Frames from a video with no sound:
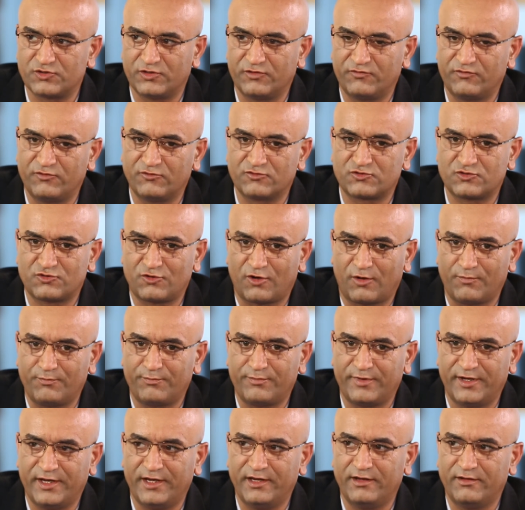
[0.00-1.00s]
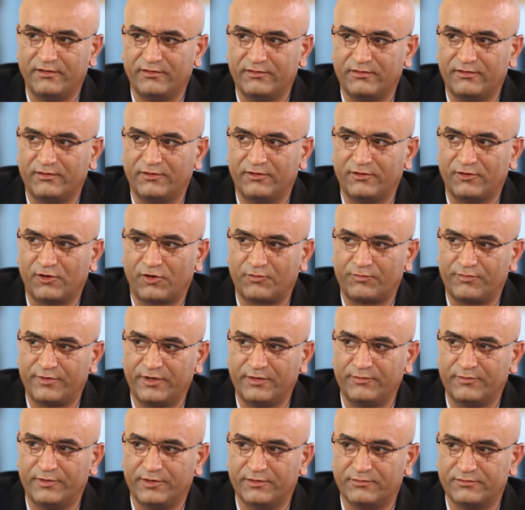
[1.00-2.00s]
So if you stop paying your
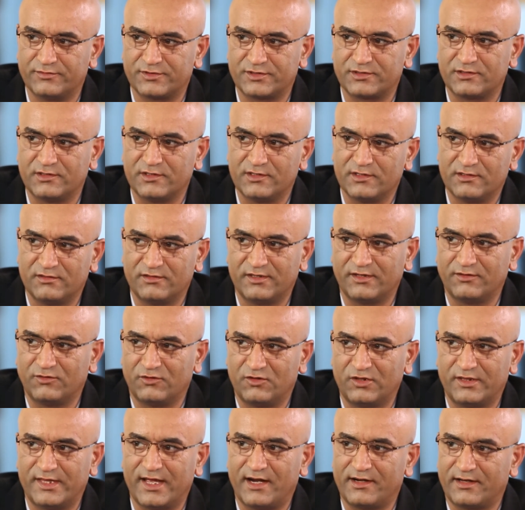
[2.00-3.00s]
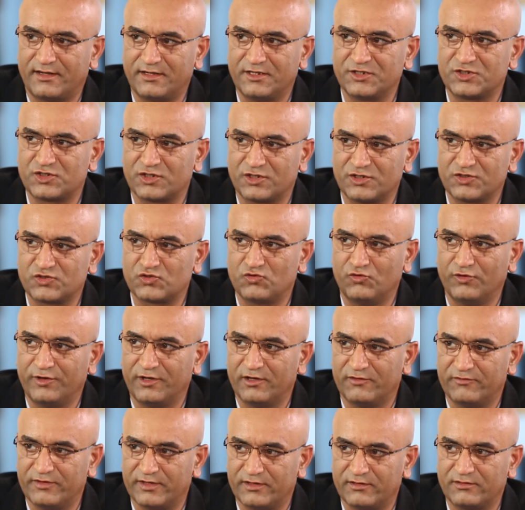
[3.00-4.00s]
premiums, then that addition is
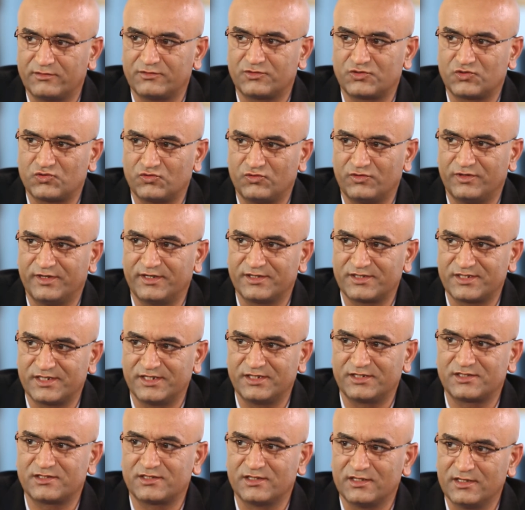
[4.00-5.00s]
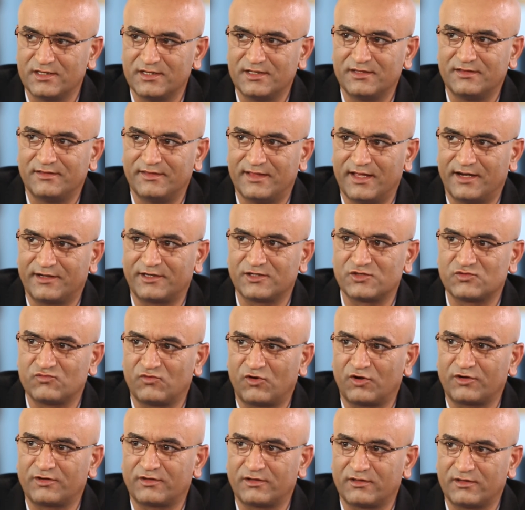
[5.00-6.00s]
going away. So in a sense, that is
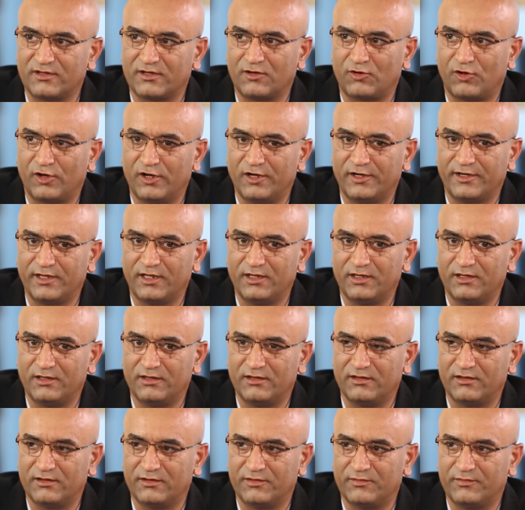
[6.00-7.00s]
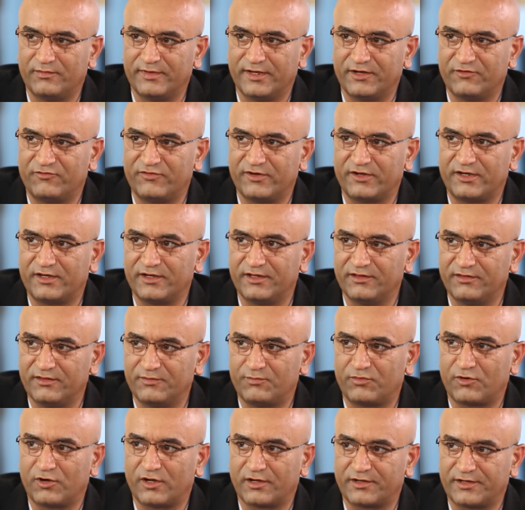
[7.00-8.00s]
what the loyalty benefit in
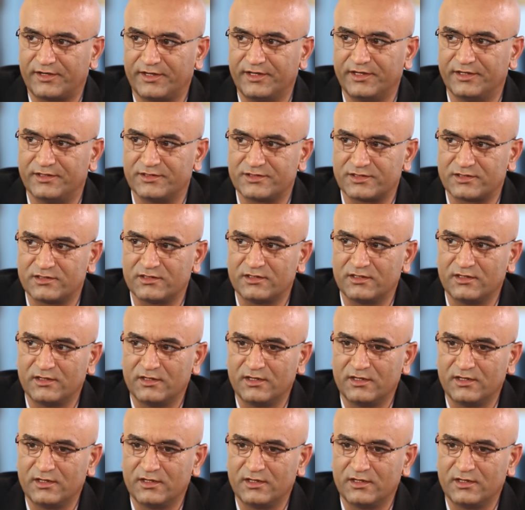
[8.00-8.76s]
the product is.